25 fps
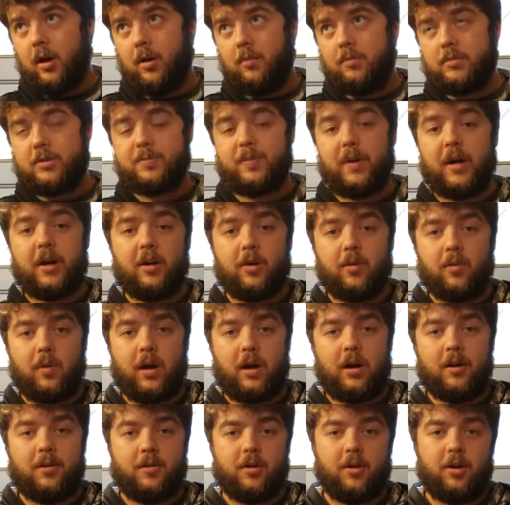spider
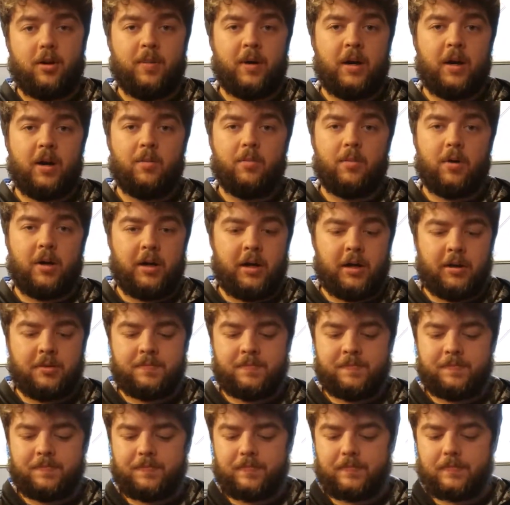wire 30-pound braid.
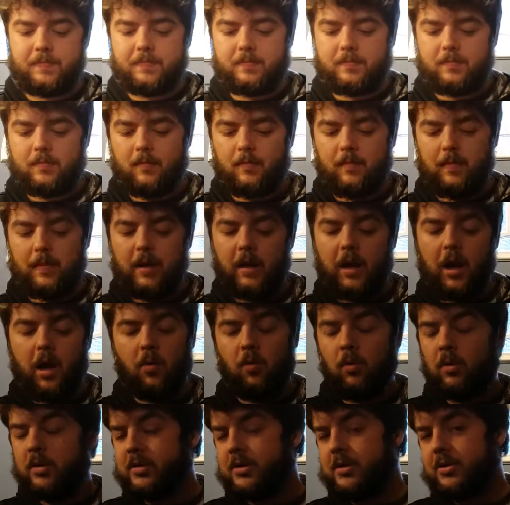
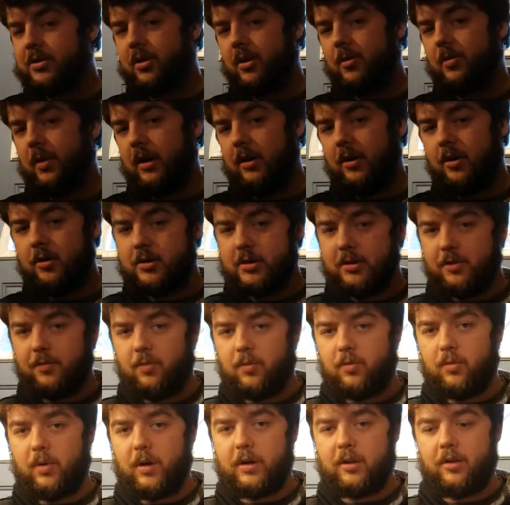Wasn't sure about using it
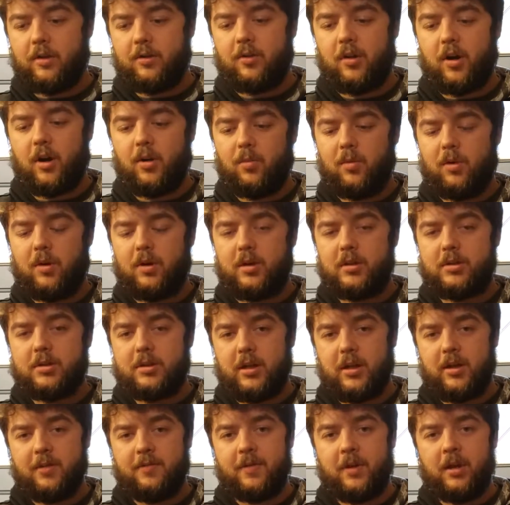for regular topwater
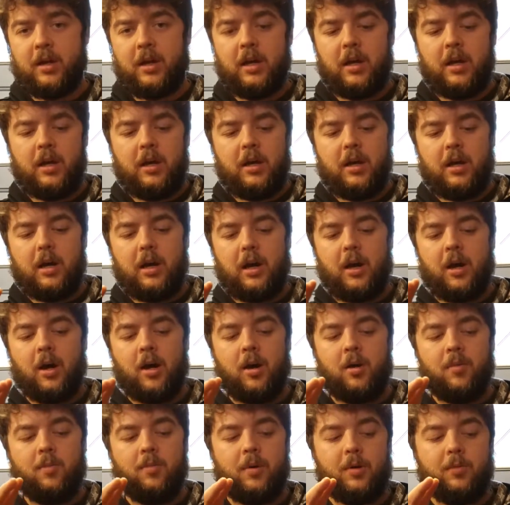stuff,
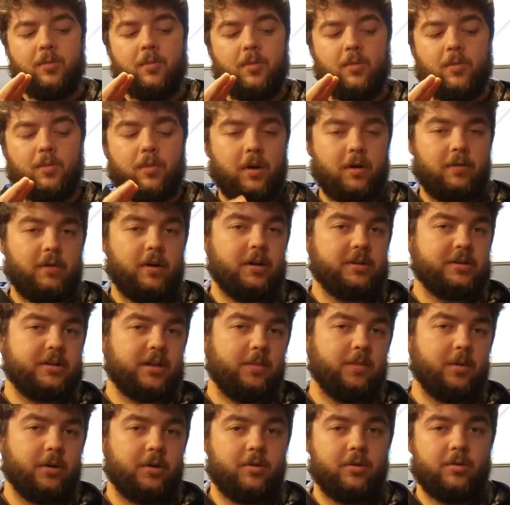but whenever I was
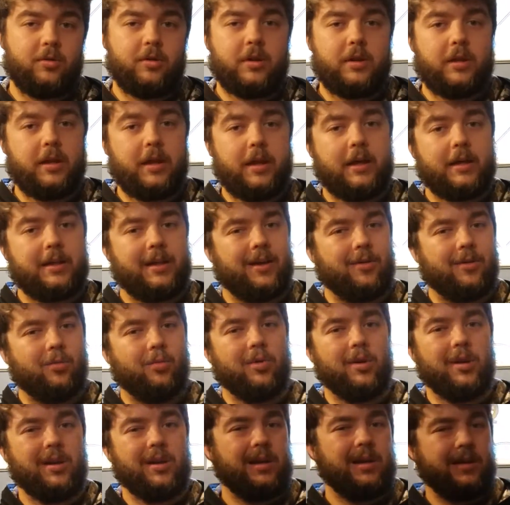up at Kuka Lake, that
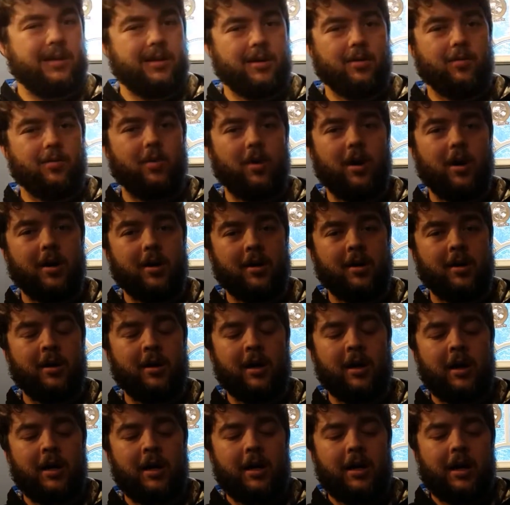really clear water,
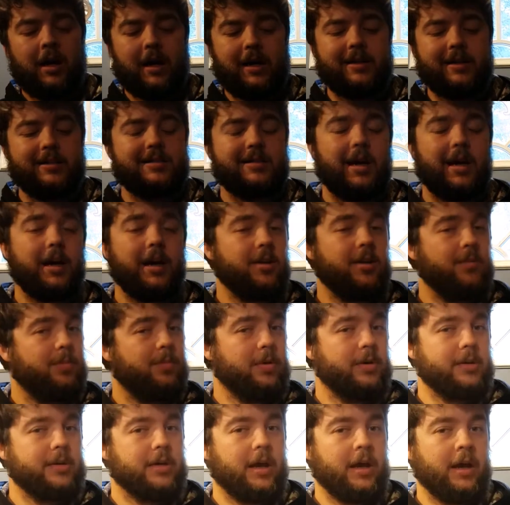I decided to
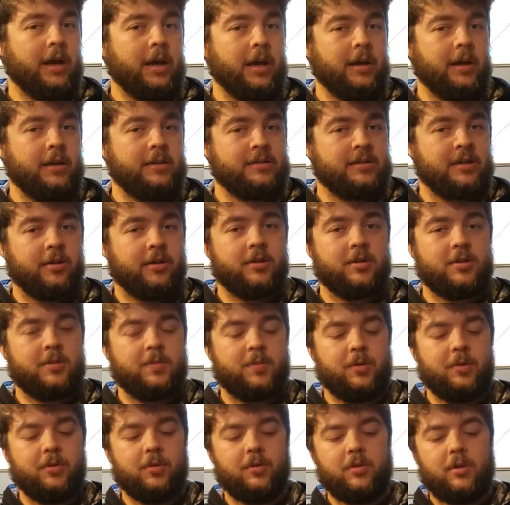put a Zero
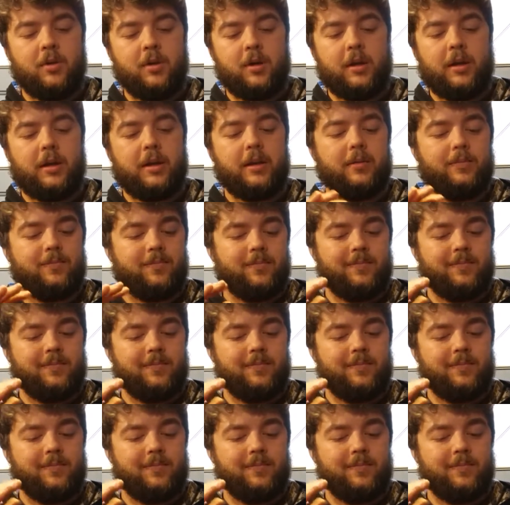Spook on it,